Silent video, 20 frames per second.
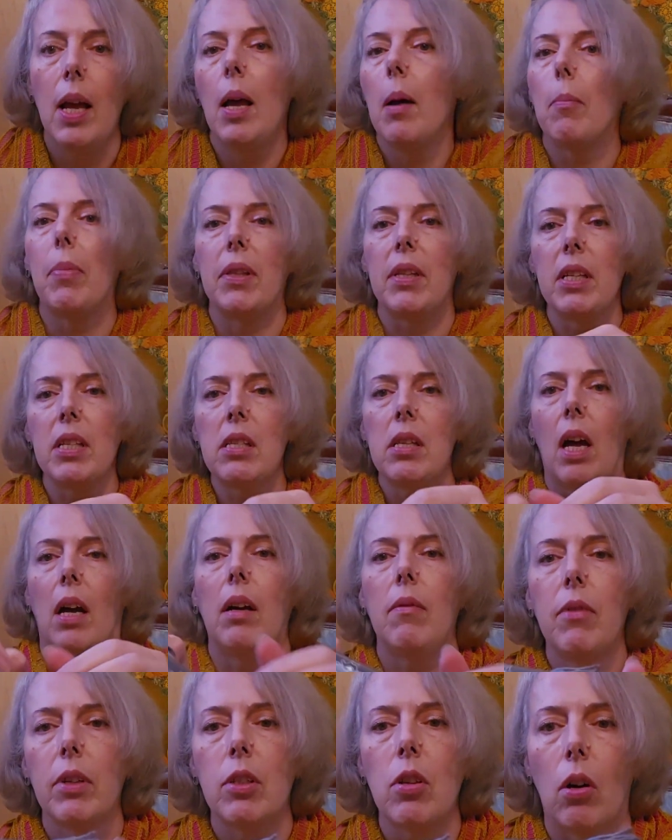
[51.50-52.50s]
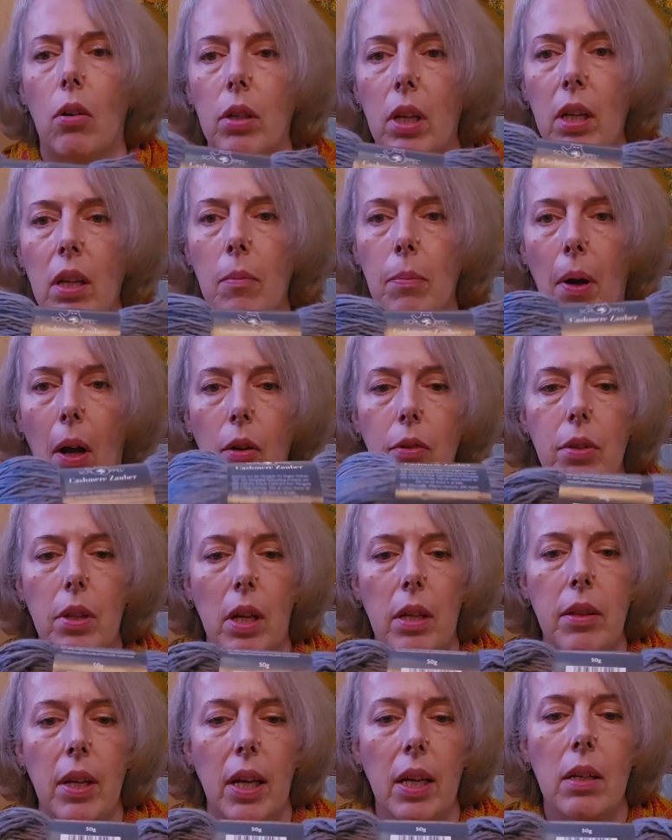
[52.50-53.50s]
But this time we're talking about
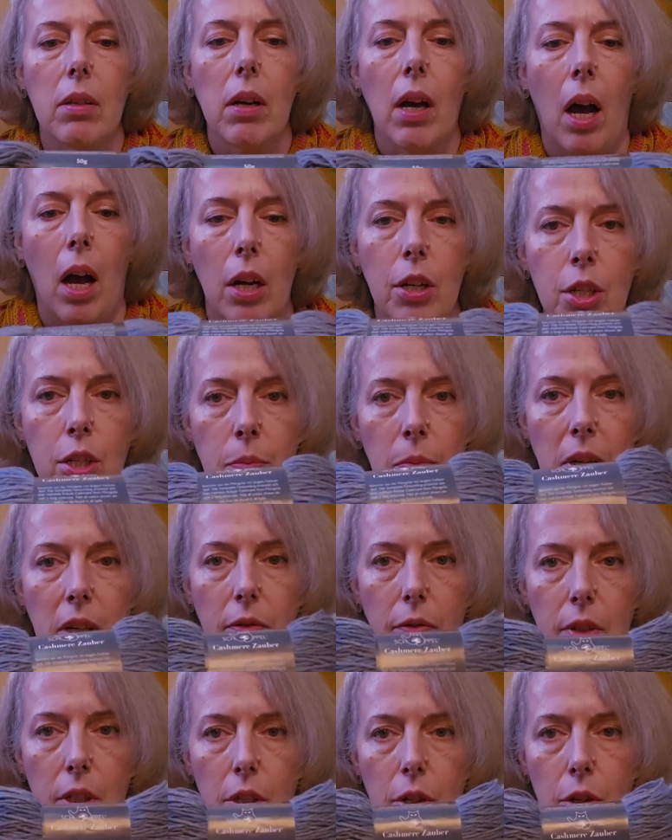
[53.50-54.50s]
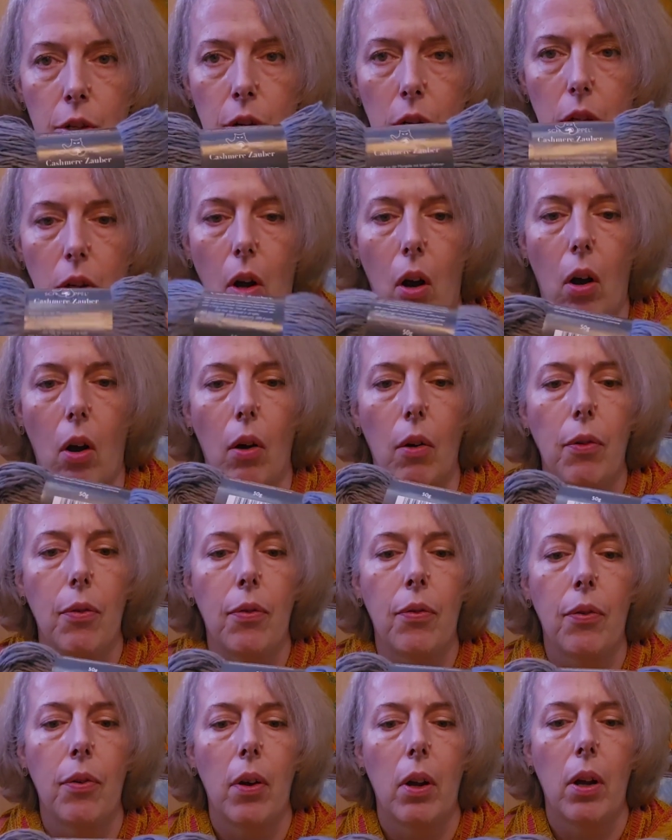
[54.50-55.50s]
their cashmere version
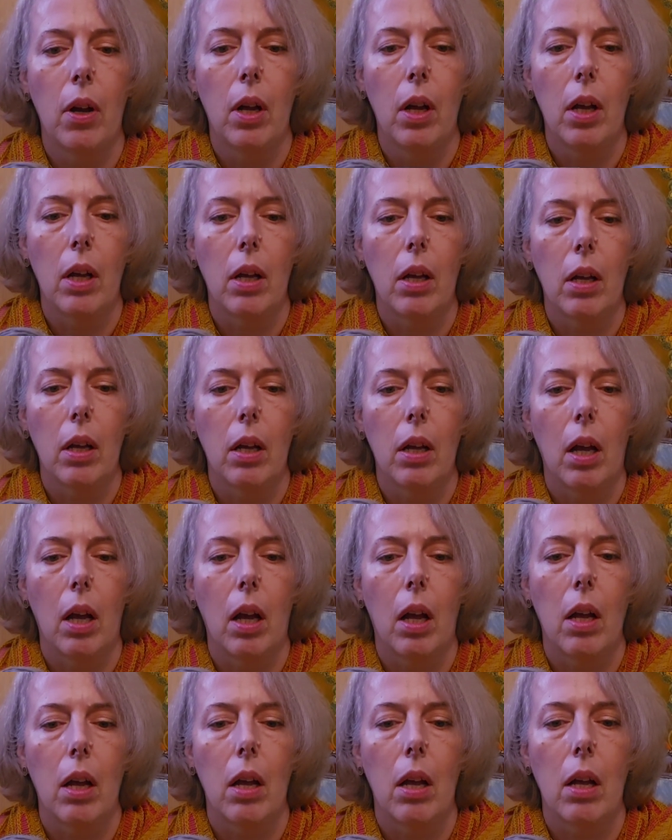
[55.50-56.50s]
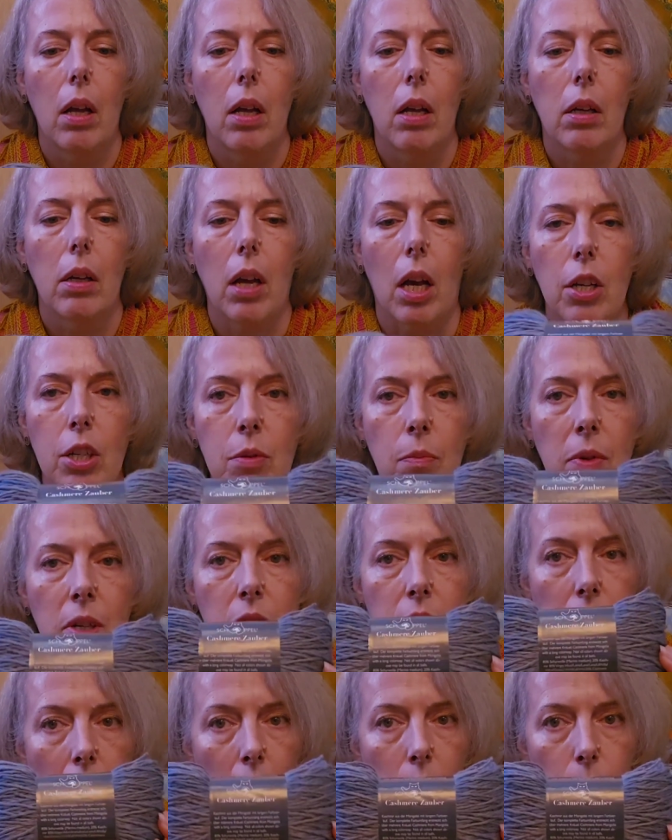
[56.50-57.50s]
of Cashmere
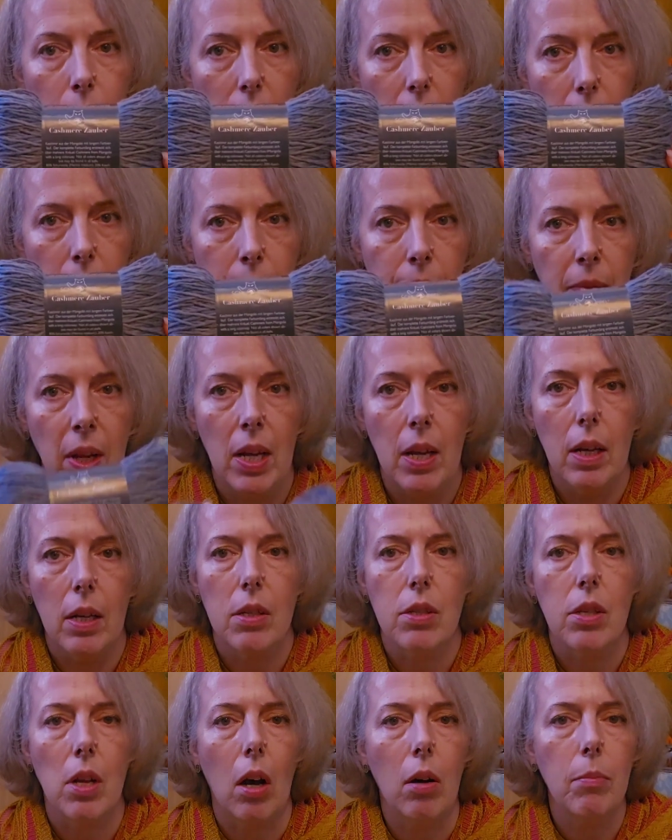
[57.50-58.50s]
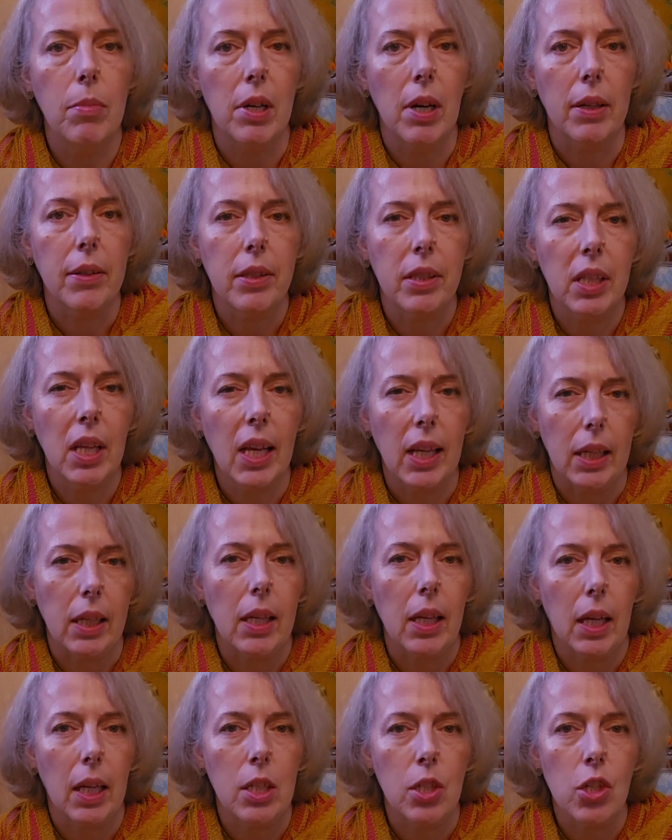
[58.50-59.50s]
Zauber. Zauber, I think,
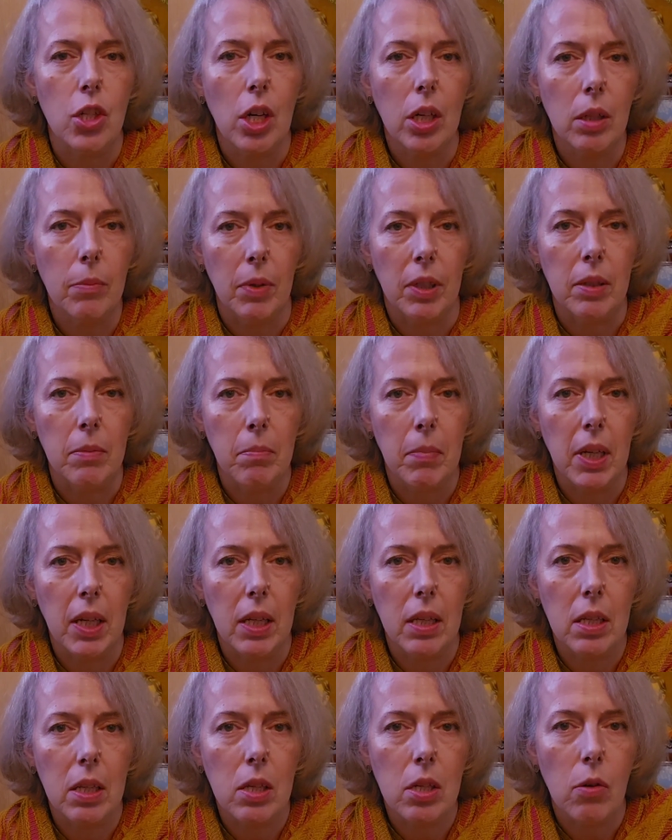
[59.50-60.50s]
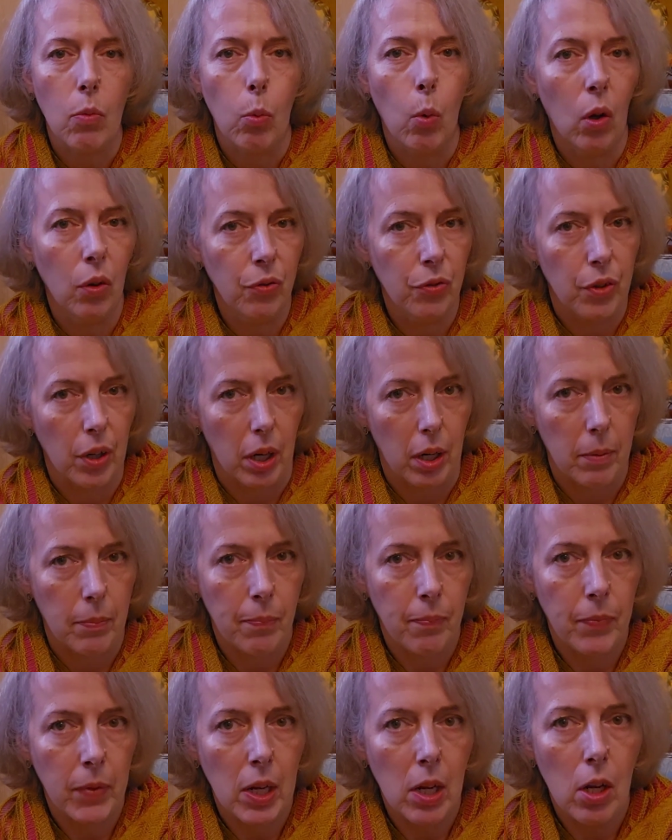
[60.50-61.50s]
in German means wonder.
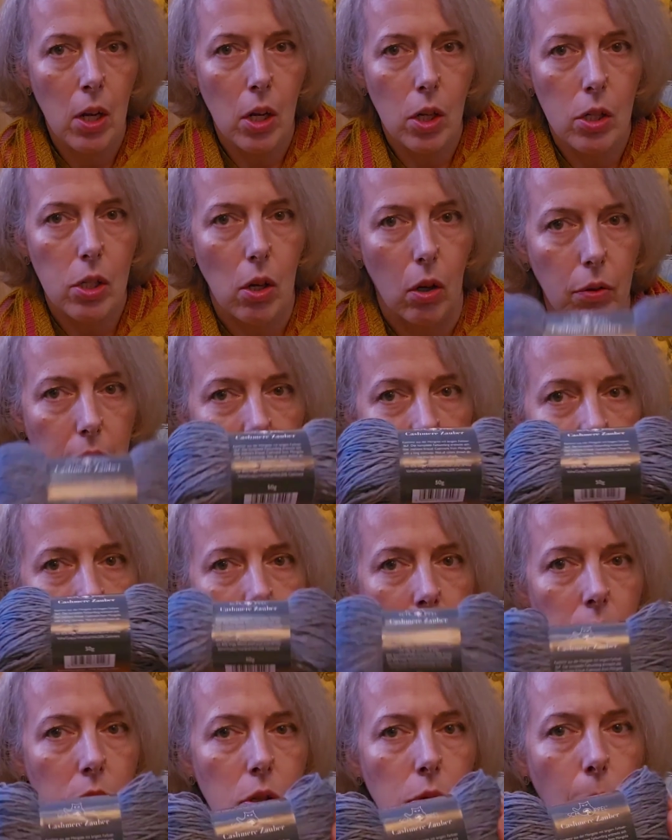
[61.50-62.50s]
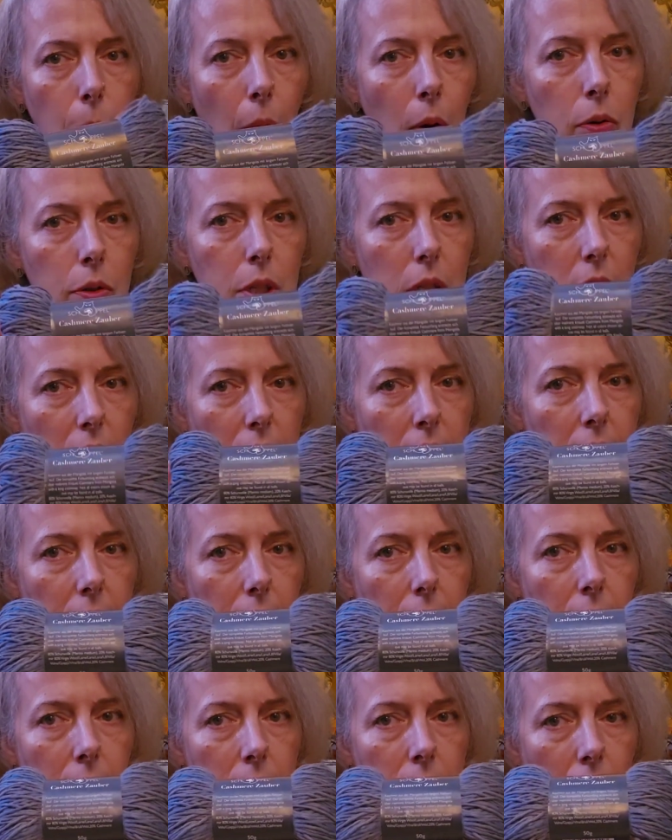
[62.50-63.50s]
So this one supposedly
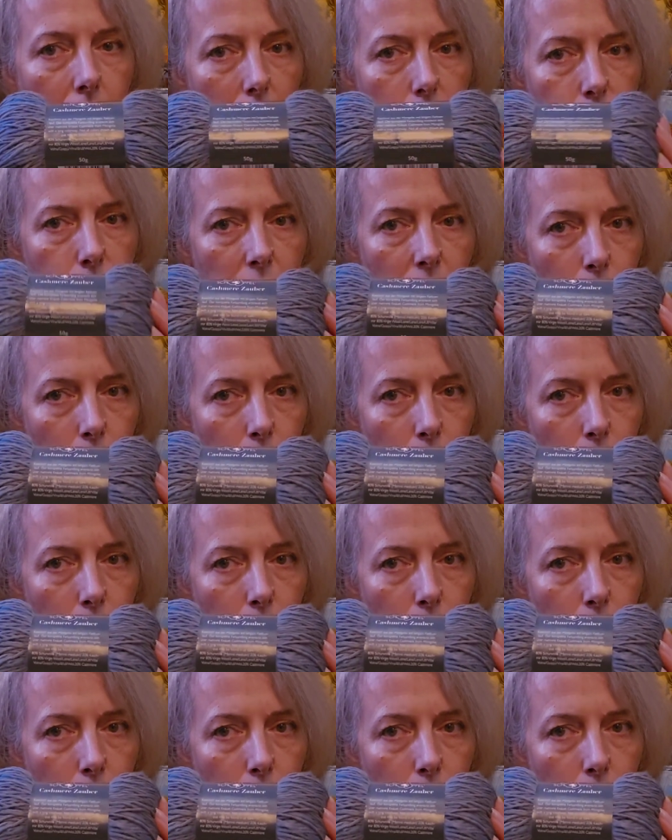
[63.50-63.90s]
is Cashmere